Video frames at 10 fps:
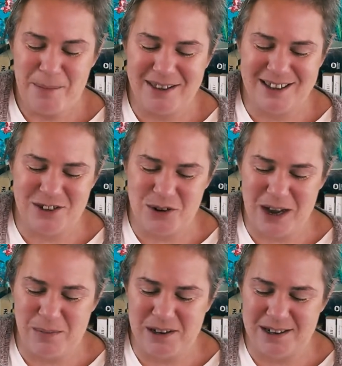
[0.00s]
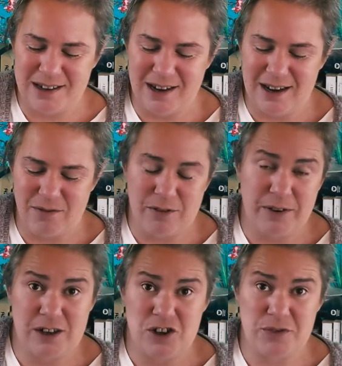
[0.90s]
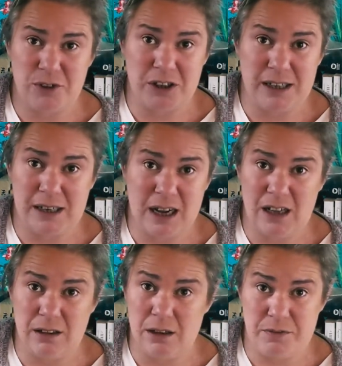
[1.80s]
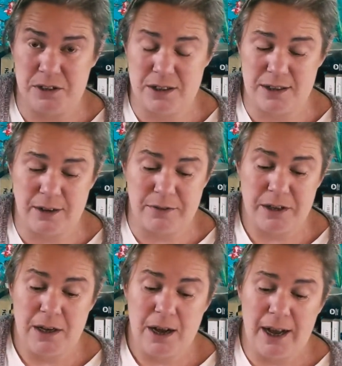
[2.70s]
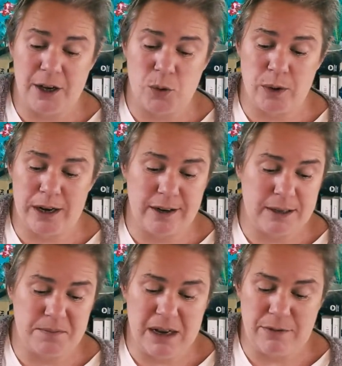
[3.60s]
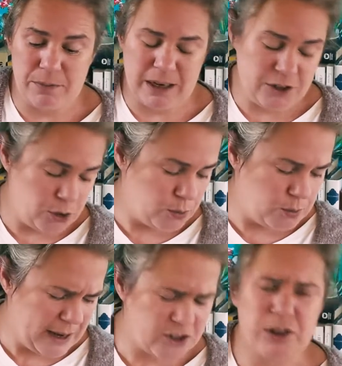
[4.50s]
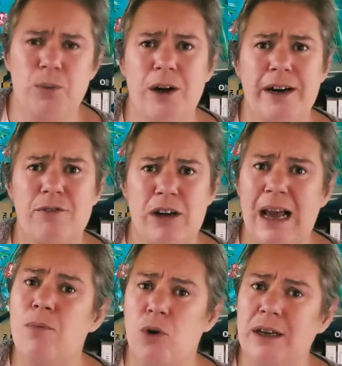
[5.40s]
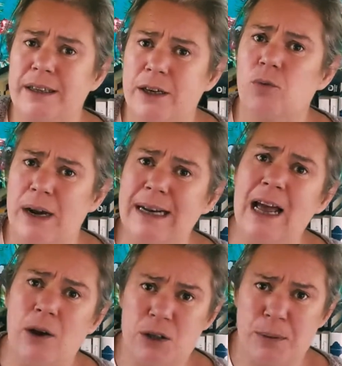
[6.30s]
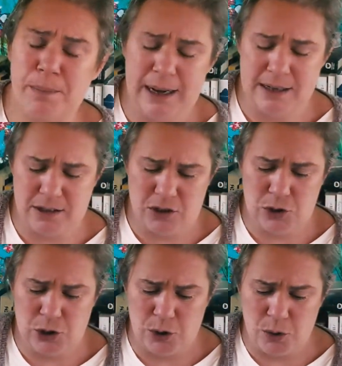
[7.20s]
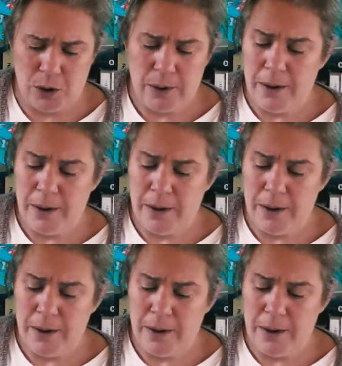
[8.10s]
But that's okay, because I have a fetish for linen. I love this stuff. I could wear it. I do actually wear it every day. I'm wearing linen right now as my pants, so